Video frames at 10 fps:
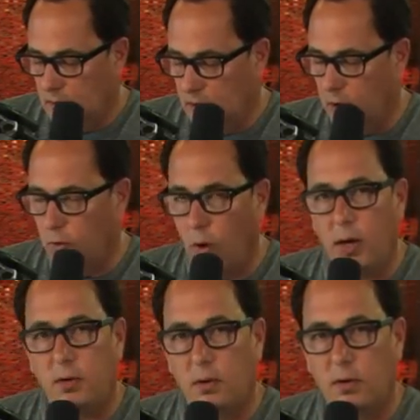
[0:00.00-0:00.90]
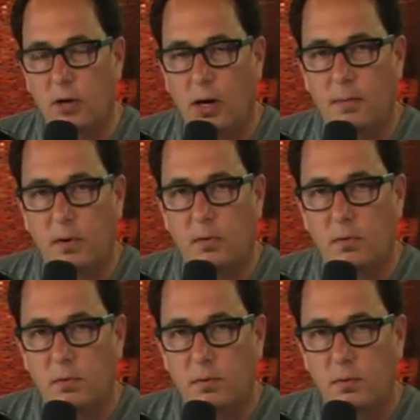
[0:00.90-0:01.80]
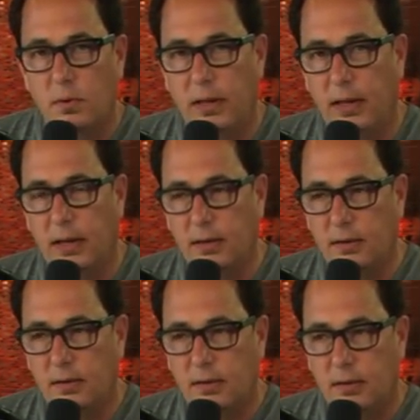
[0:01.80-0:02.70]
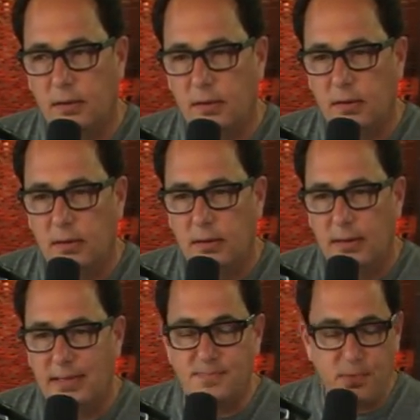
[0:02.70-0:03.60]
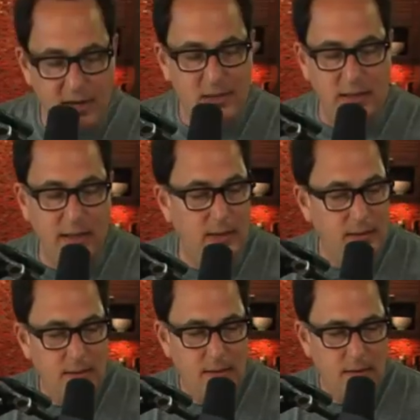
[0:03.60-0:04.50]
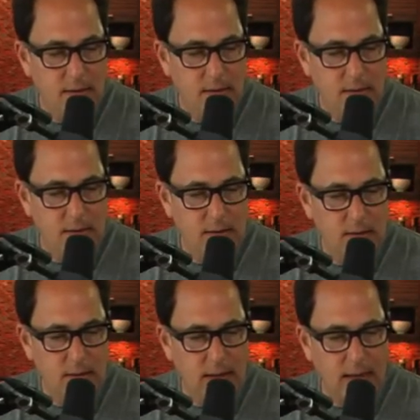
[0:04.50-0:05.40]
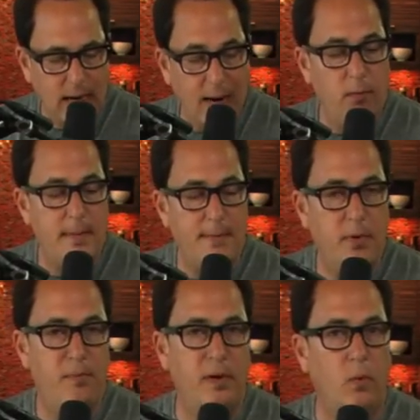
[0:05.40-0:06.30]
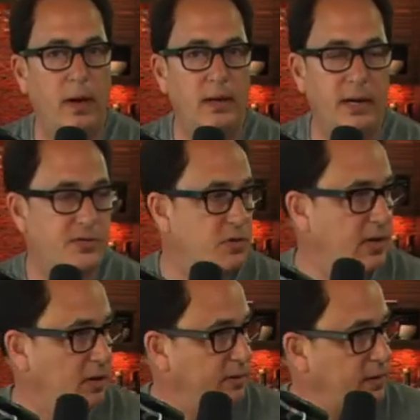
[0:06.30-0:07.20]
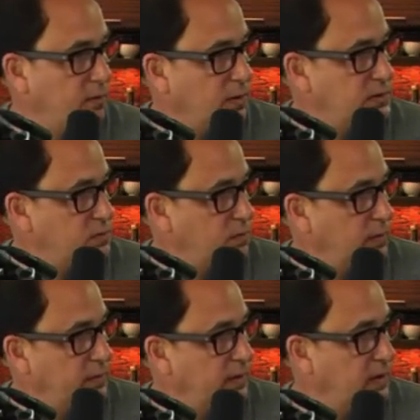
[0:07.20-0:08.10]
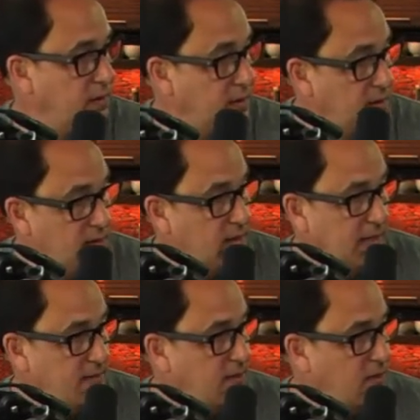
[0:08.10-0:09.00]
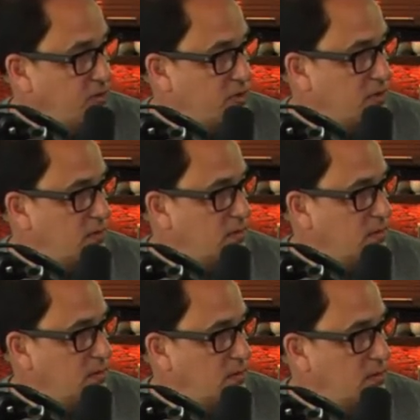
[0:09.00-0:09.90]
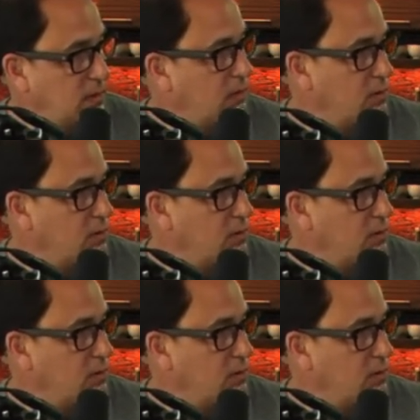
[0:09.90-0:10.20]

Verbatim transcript: you know, you're walking around Cabo, and it's pretty clean. Like, I remember it being way nicer, Kel, than it was when we were there eight, ten years ago. How